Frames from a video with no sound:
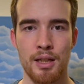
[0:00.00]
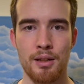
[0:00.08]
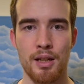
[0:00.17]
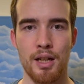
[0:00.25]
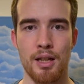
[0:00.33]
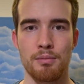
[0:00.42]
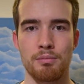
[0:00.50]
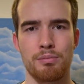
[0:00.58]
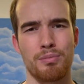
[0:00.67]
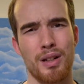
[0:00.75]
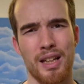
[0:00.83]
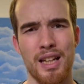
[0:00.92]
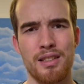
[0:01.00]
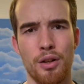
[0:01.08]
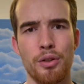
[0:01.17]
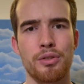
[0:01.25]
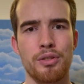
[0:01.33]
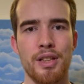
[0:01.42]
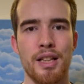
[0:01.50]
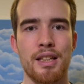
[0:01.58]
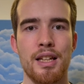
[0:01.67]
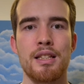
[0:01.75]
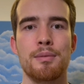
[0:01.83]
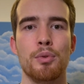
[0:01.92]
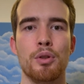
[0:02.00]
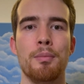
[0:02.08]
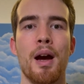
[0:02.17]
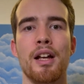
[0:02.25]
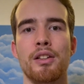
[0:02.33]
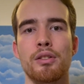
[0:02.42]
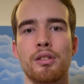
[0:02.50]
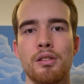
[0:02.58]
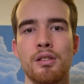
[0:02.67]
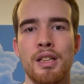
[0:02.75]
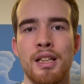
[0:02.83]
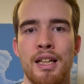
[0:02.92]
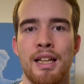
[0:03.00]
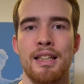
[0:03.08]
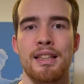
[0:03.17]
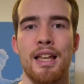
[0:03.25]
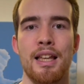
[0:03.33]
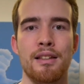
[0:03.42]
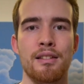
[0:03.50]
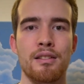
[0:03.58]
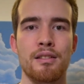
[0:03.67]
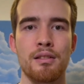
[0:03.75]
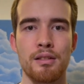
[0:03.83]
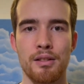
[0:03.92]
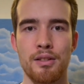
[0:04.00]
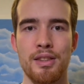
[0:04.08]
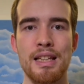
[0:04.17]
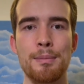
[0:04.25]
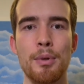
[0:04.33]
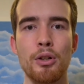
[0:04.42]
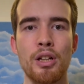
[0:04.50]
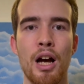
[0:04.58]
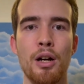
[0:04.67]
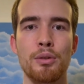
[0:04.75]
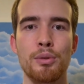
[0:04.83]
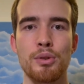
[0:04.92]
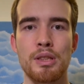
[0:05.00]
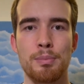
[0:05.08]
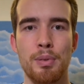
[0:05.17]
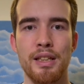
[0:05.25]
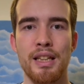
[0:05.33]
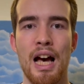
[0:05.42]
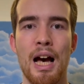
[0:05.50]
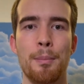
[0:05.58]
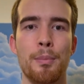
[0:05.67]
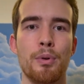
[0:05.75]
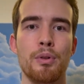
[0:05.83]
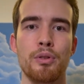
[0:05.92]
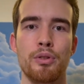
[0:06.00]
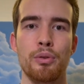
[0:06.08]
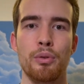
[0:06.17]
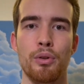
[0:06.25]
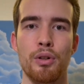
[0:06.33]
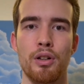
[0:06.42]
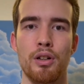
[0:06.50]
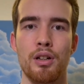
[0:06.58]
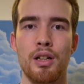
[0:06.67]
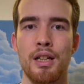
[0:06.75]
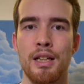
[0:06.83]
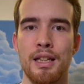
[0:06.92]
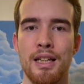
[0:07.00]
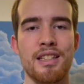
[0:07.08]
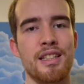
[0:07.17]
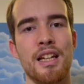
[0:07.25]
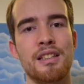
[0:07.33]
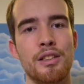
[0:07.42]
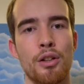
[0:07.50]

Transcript: I guess also in that case more manual, then think about how to split up your intended